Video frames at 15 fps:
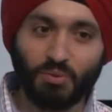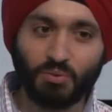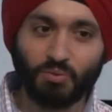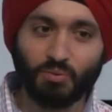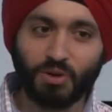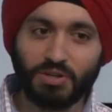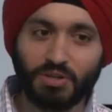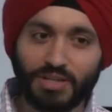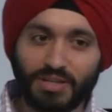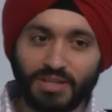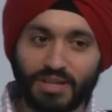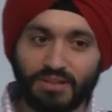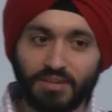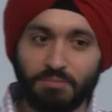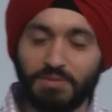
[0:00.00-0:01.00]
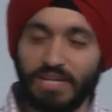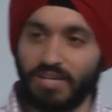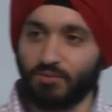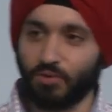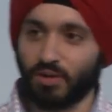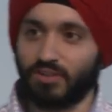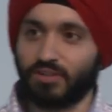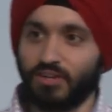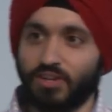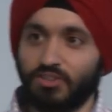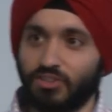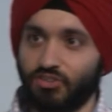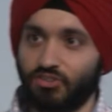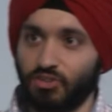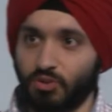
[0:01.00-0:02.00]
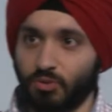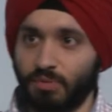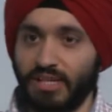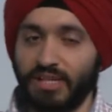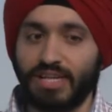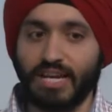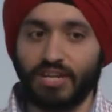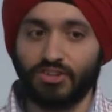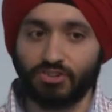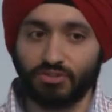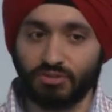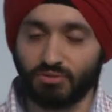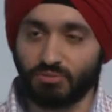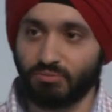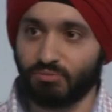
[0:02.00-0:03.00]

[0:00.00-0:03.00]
what does it mean for a search engine to be intelligent?